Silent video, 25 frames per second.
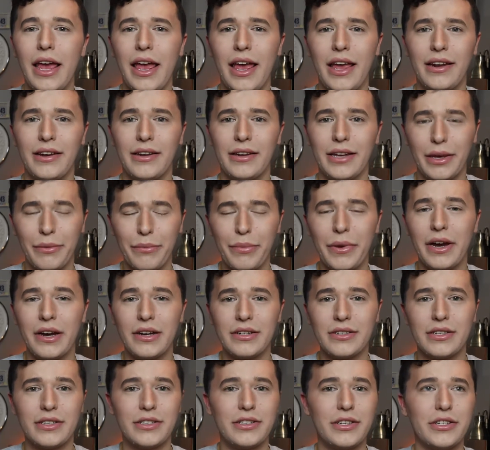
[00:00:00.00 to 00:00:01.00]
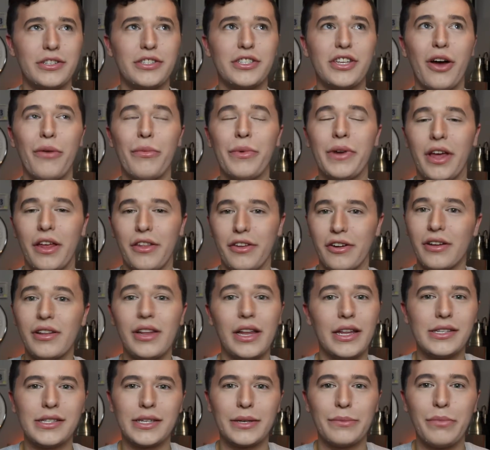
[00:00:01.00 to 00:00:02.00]
And in comparison to so many other
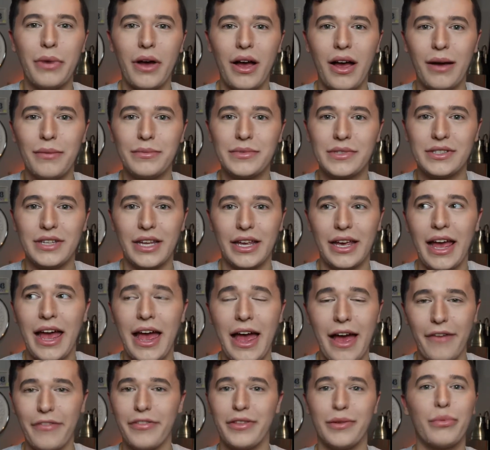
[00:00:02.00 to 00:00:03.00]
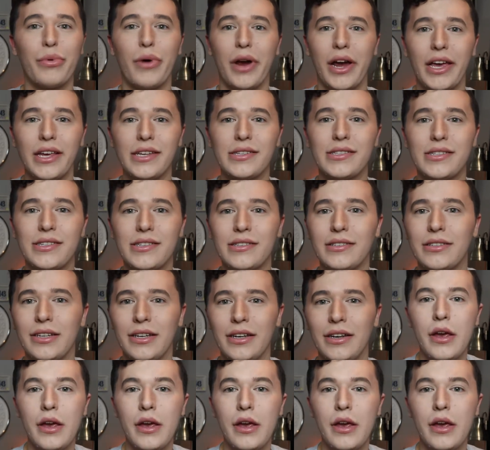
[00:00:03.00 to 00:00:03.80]
cleansing balms, it's like half the price.